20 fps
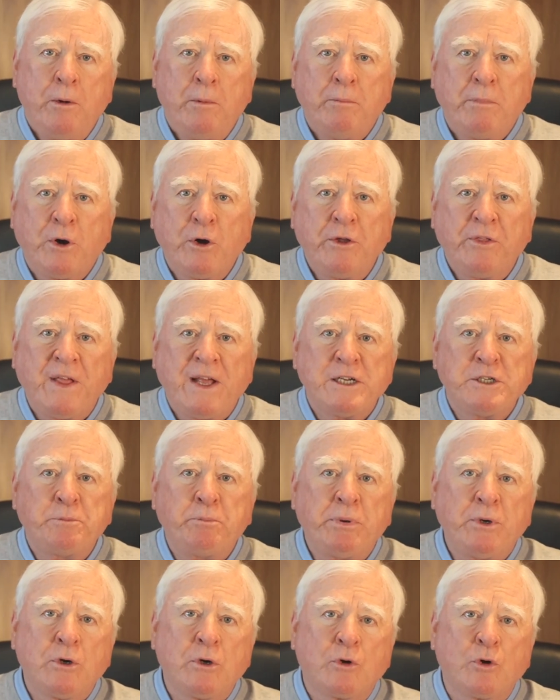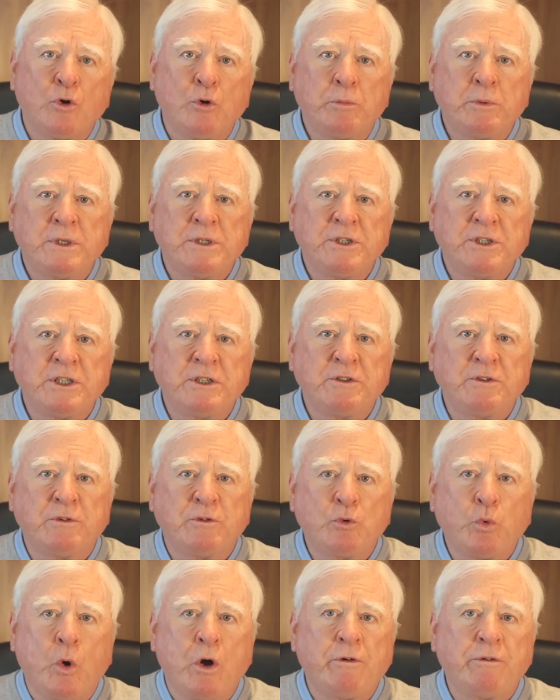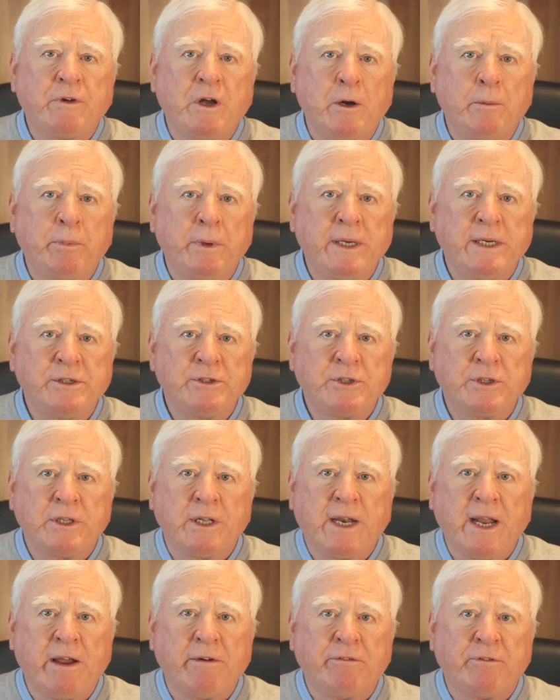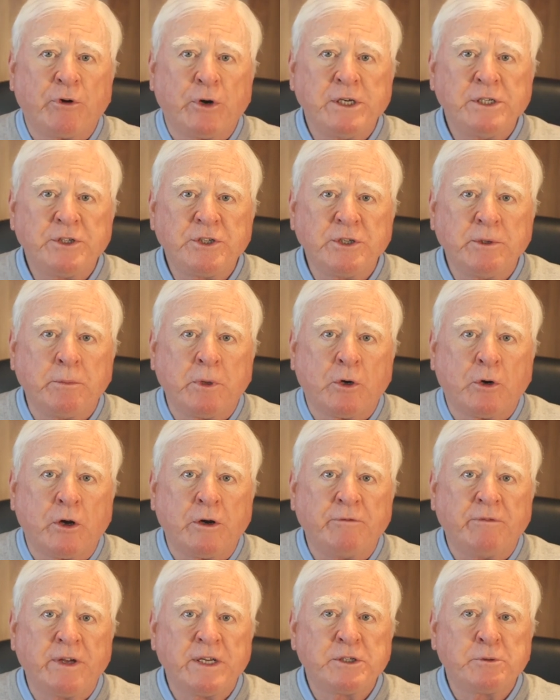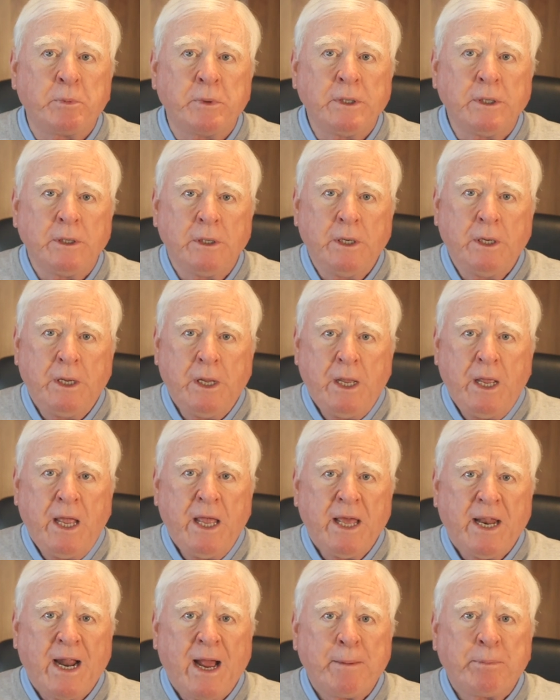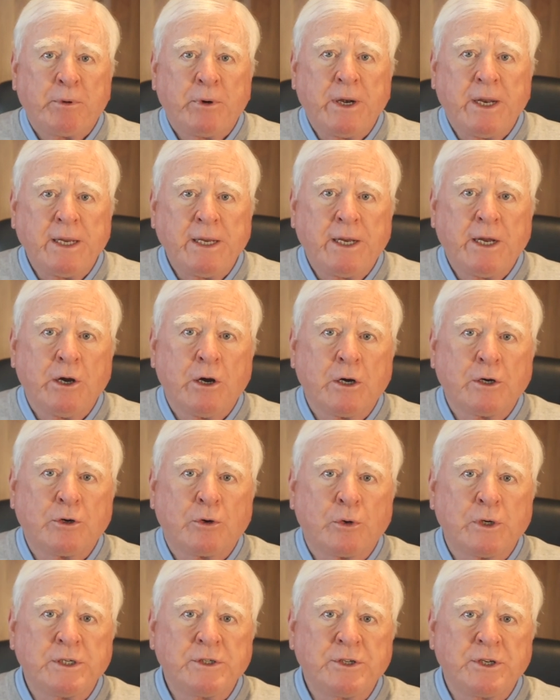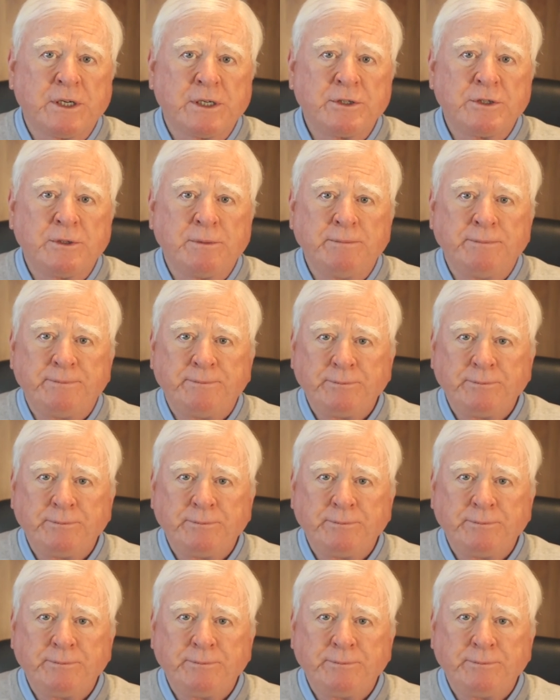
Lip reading: Marathon's peer group consists of 12 companies that have very similar investment and operating characteristics.